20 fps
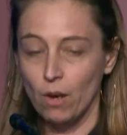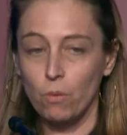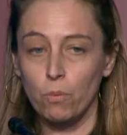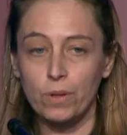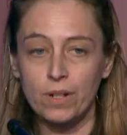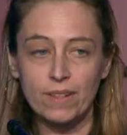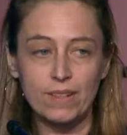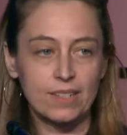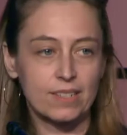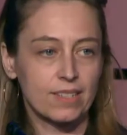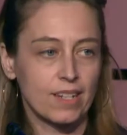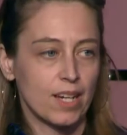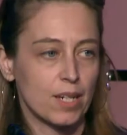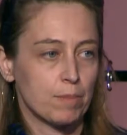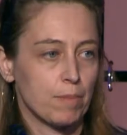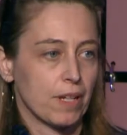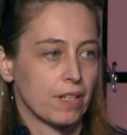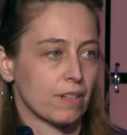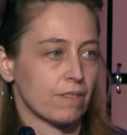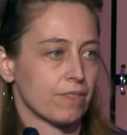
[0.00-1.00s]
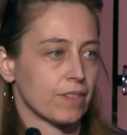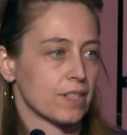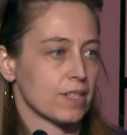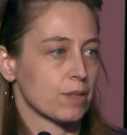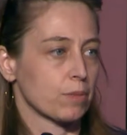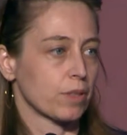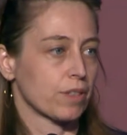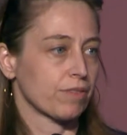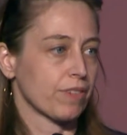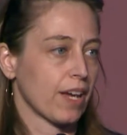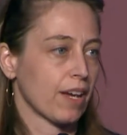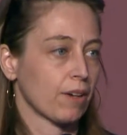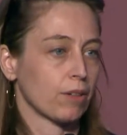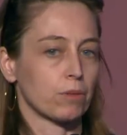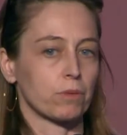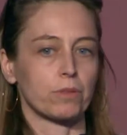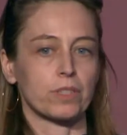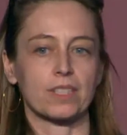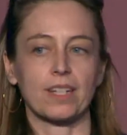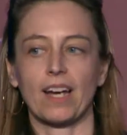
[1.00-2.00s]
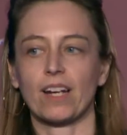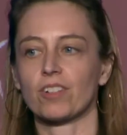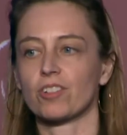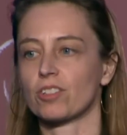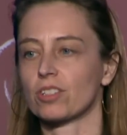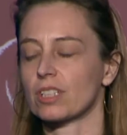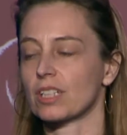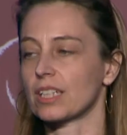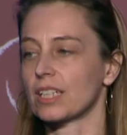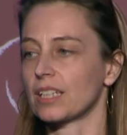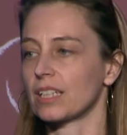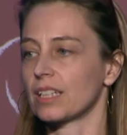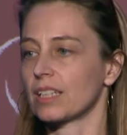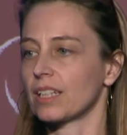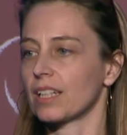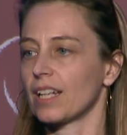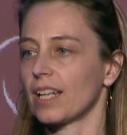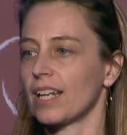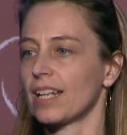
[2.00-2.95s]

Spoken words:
One of the side benefits we found was actually